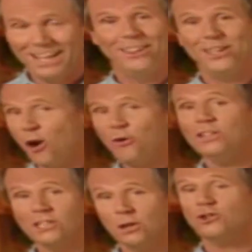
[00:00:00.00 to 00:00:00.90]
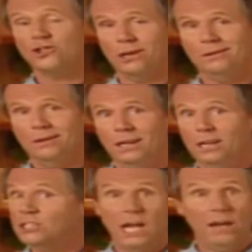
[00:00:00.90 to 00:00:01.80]
The only solution
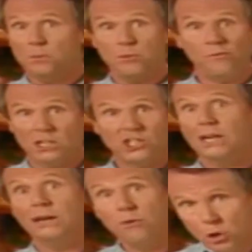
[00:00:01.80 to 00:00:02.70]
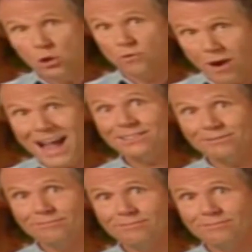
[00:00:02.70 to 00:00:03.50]
is to have it professionally removed, right?